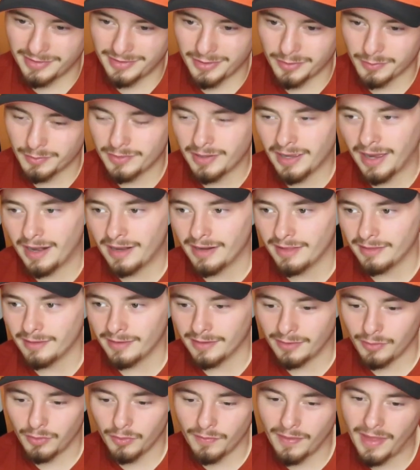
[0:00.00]
were
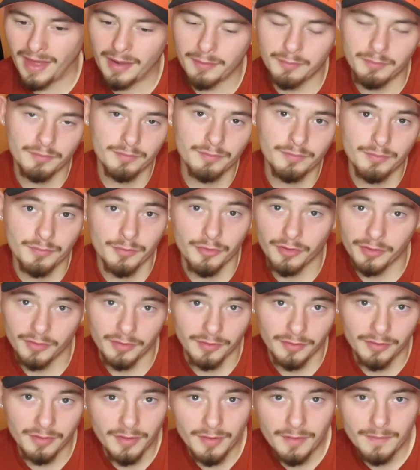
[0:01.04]
kind of like on
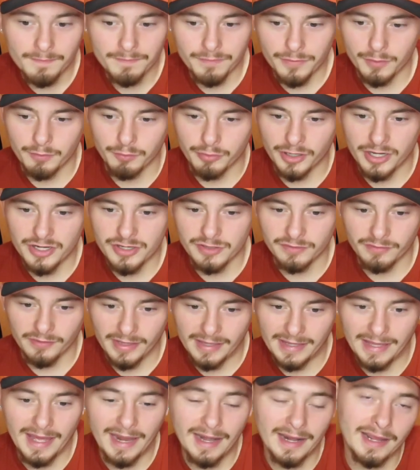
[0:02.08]
the
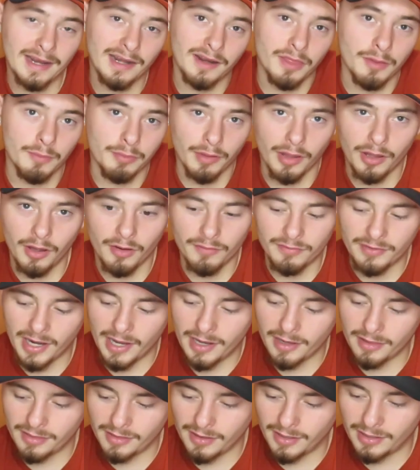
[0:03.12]
bridge of like getting into the
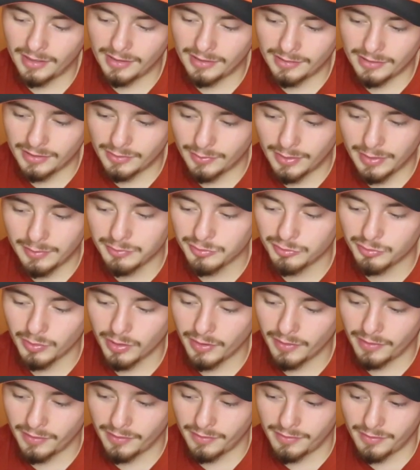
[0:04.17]
playoff kind of thing, and he
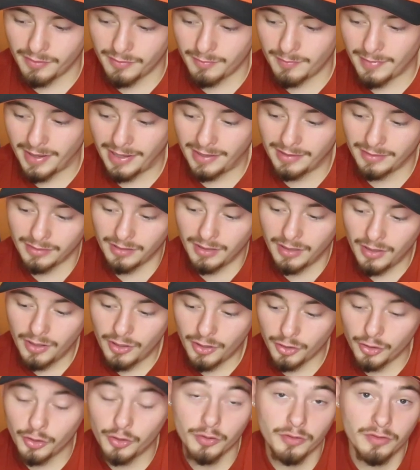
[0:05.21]
was one of the
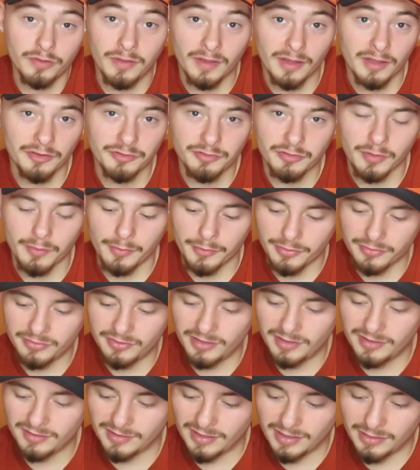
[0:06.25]
main good things
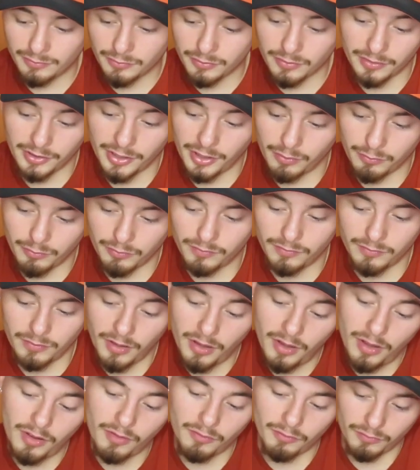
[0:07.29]
from their
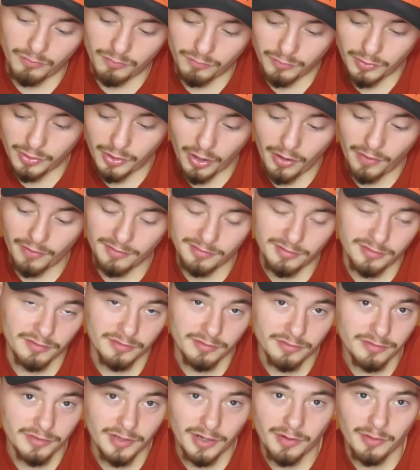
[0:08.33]
season,
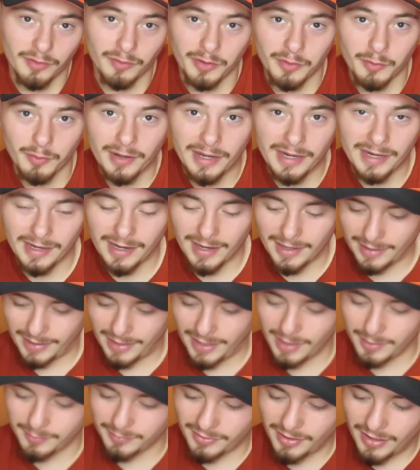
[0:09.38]
regardless of only winning
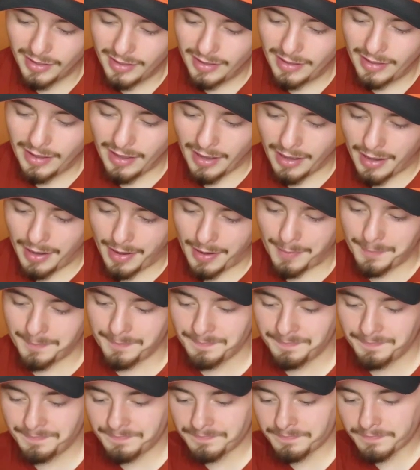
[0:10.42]
9 games.
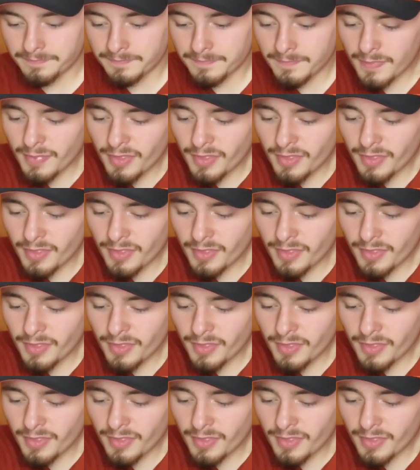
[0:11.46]
The